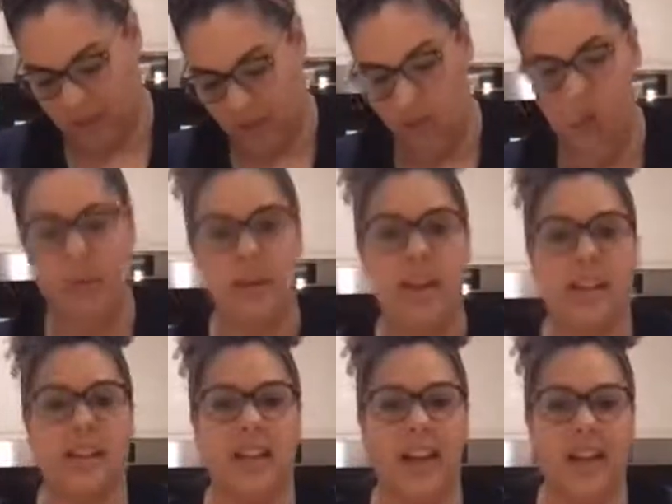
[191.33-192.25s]
when we made
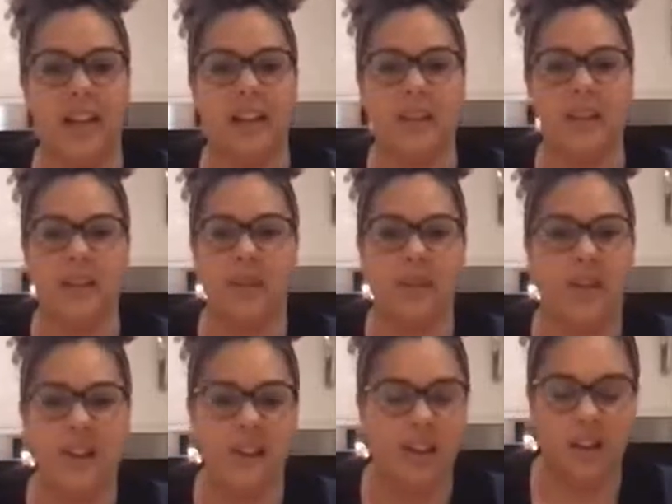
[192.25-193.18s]
a cake because you were
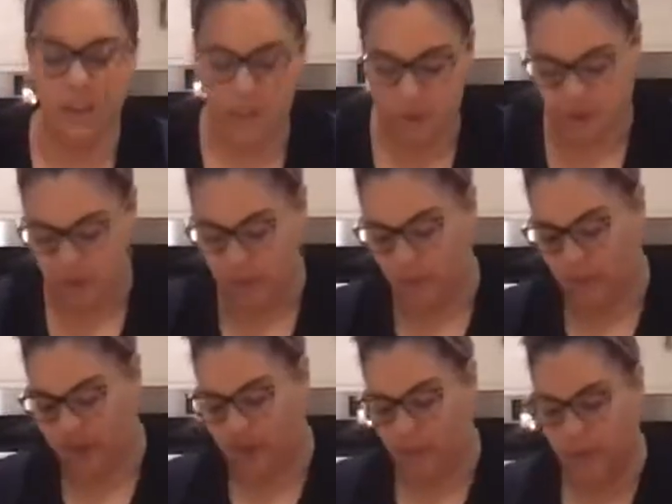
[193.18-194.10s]
like, I'm not going to bother
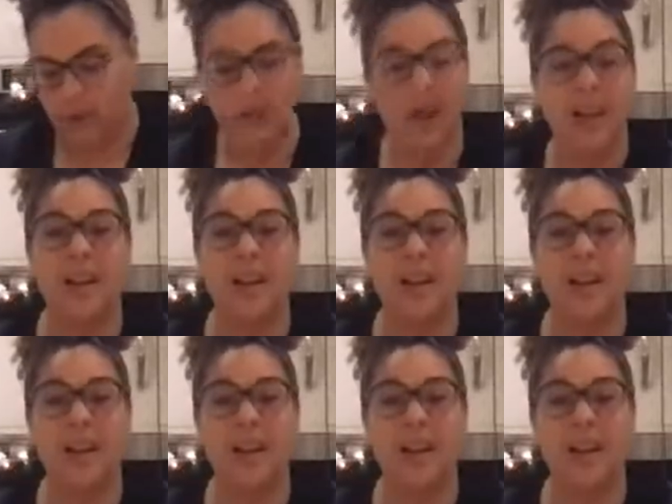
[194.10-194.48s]
weighing the bowl.